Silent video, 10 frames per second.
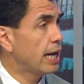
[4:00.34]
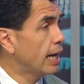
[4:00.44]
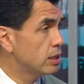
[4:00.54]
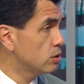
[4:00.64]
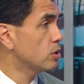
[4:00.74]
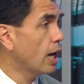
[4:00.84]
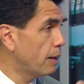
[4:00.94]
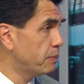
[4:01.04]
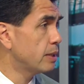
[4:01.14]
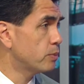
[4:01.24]

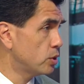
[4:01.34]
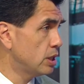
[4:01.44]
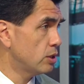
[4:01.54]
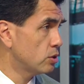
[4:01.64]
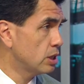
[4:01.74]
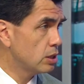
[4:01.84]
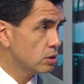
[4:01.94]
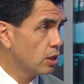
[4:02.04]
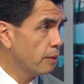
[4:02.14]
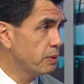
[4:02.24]
endoscopic procedures.
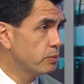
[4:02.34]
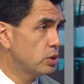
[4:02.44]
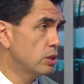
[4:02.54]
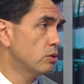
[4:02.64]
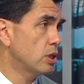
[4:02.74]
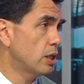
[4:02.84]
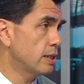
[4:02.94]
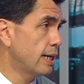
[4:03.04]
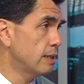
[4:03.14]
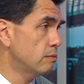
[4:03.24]
Endoscopic procedures are
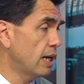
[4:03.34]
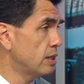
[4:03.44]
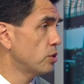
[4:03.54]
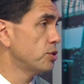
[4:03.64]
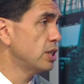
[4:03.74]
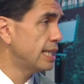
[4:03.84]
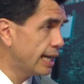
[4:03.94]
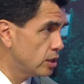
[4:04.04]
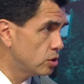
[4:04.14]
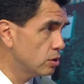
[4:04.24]
done under
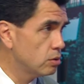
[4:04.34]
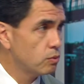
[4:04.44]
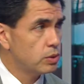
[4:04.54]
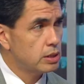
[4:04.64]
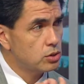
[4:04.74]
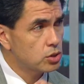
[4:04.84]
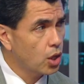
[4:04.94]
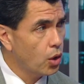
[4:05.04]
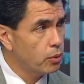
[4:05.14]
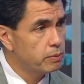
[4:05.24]
sedation with the
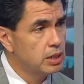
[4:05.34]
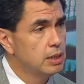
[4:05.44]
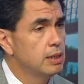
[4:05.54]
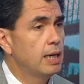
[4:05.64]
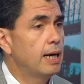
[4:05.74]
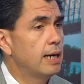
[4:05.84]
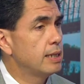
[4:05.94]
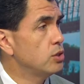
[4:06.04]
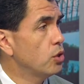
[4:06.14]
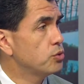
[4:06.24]
scope uh,
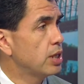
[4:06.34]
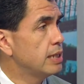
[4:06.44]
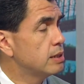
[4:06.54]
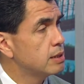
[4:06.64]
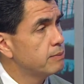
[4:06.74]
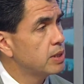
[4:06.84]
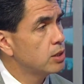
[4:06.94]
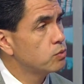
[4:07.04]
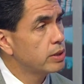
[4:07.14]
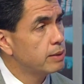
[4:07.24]
in those cases,
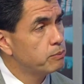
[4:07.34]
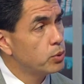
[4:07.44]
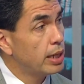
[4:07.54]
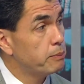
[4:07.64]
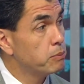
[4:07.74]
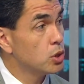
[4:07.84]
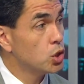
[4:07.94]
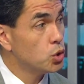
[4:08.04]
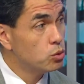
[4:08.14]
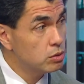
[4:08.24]
sometimes we can put a
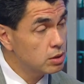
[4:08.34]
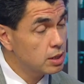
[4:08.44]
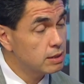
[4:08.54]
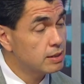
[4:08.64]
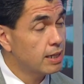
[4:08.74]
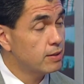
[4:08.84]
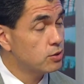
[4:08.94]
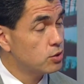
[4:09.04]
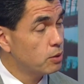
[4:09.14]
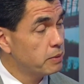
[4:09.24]
balloon inside the
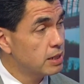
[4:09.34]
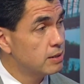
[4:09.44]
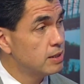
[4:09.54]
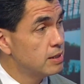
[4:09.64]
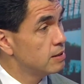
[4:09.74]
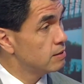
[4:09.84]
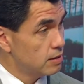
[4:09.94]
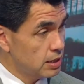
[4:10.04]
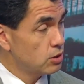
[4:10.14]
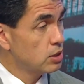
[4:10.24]
stomach. Mm -hmm.
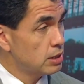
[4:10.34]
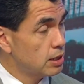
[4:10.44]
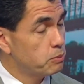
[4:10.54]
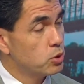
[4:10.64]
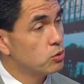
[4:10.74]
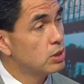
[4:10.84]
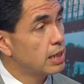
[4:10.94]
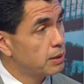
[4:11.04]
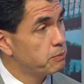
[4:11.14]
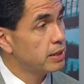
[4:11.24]
Literally, it's a balloon that
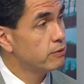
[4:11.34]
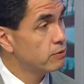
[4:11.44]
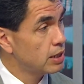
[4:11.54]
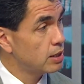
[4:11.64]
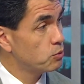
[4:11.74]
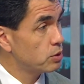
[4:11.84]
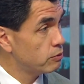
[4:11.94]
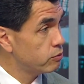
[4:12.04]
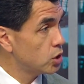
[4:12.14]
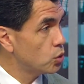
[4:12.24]
can be inflated with
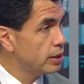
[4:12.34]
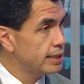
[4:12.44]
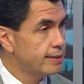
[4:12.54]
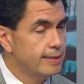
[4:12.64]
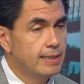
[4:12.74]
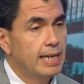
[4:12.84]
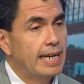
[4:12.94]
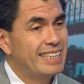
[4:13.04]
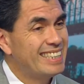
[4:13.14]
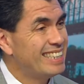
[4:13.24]
fluid.
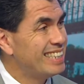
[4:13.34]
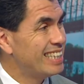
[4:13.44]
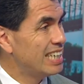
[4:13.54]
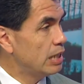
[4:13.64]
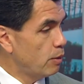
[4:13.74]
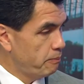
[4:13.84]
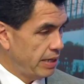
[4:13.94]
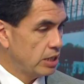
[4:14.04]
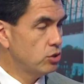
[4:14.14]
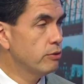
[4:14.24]
Makes you feel like you're
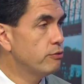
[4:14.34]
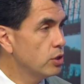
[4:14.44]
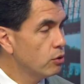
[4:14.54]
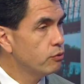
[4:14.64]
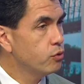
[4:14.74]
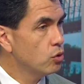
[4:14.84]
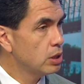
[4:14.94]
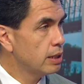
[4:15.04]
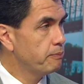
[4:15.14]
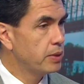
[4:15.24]
not you hungry. Makes you feel fuller.